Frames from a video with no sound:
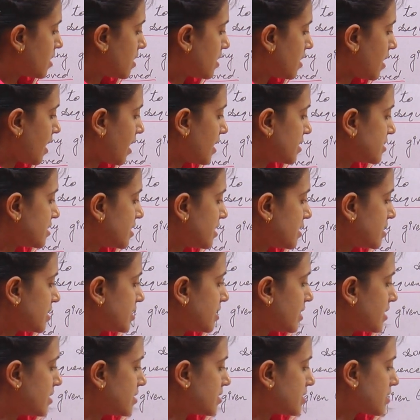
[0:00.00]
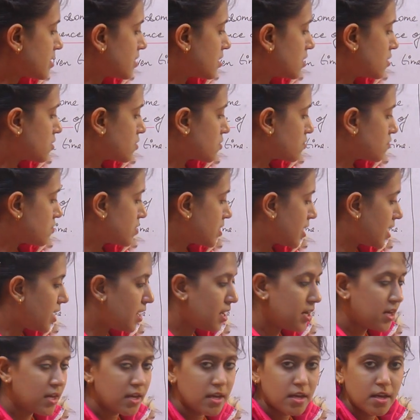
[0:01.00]
largest disk to
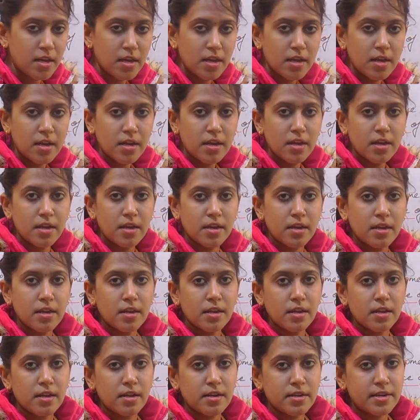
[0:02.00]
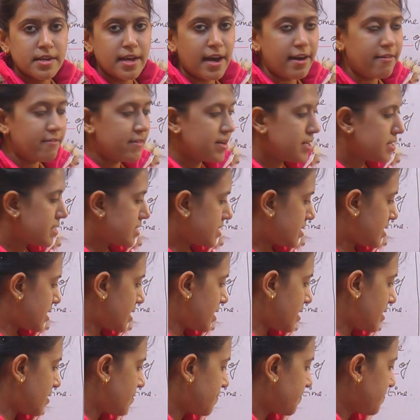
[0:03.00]
the tower
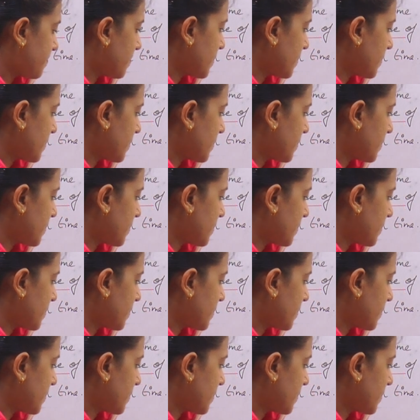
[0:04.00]
C.